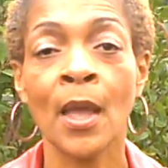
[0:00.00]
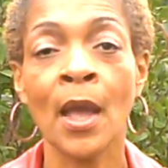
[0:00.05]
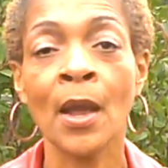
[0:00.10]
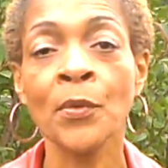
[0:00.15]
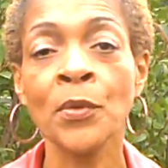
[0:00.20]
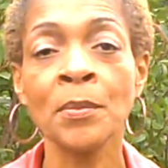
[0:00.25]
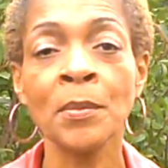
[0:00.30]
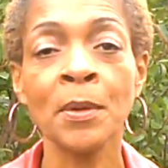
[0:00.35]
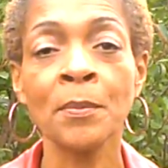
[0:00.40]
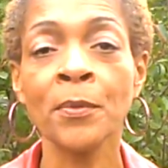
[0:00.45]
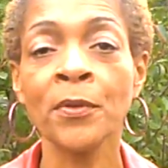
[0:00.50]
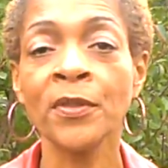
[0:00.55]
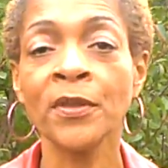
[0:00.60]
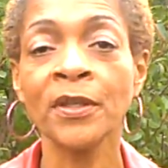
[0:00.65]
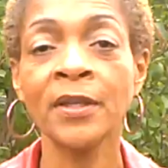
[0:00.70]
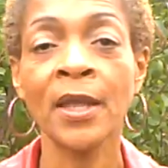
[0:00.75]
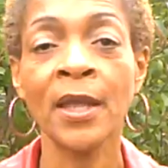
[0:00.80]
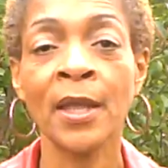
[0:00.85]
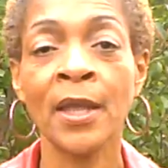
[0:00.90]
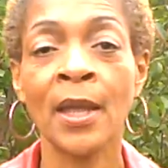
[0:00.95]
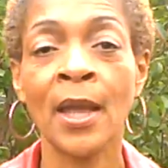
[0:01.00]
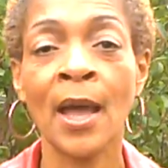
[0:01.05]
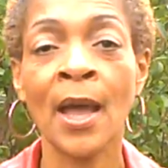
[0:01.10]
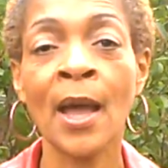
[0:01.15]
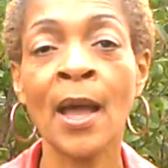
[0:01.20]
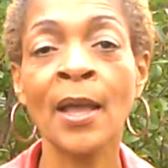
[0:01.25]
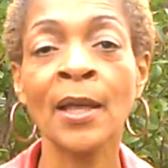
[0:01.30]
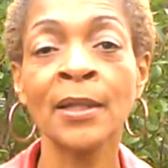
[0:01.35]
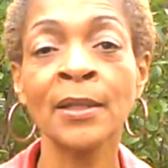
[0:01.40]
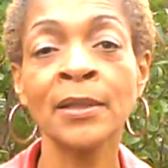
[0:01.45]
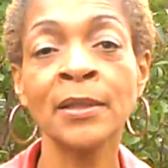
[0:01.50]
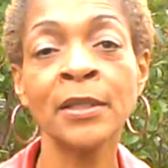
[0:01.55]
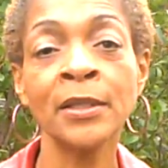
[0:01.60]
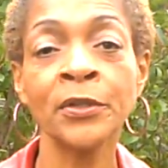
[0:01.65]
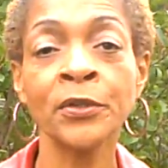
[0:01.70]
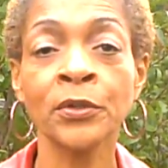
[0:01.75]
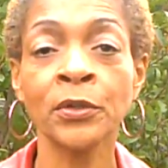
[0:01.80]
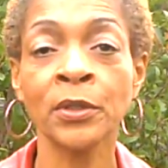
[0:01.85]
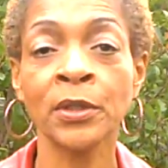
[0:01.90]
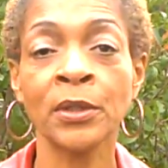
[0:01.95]
I remember the day I
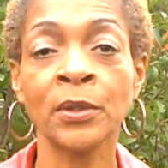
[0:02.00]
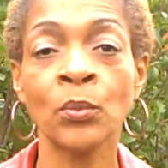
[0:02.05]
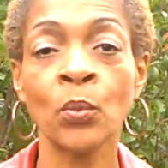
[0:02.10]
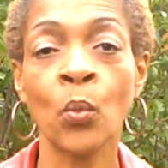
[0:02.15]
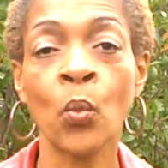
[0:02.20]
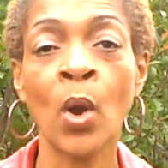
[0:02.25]
literally